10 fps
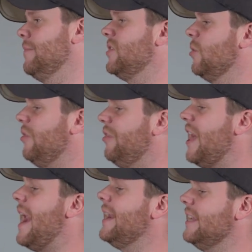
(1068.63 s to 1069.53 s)
So
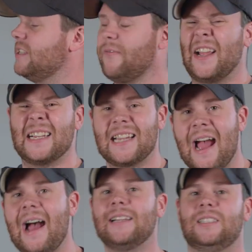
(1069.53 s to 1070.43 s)
that is
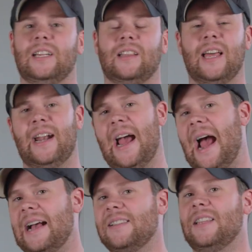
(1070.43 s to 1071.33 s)
fantastic that it
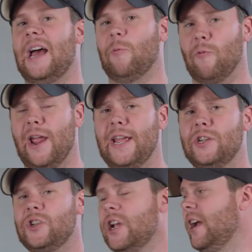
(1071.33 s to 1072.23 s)
has that
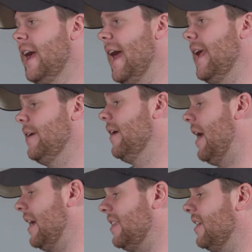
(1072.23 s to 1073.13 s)
range, and
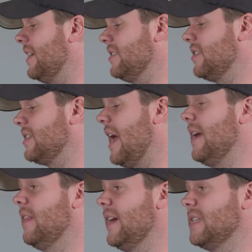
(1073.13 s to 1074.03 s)
I think as a
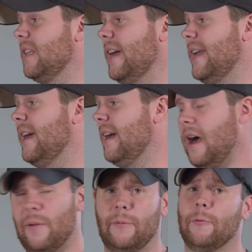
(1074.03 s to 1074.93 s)
stylized light,
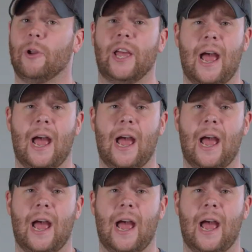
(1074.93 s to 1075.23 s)
I'm going to be really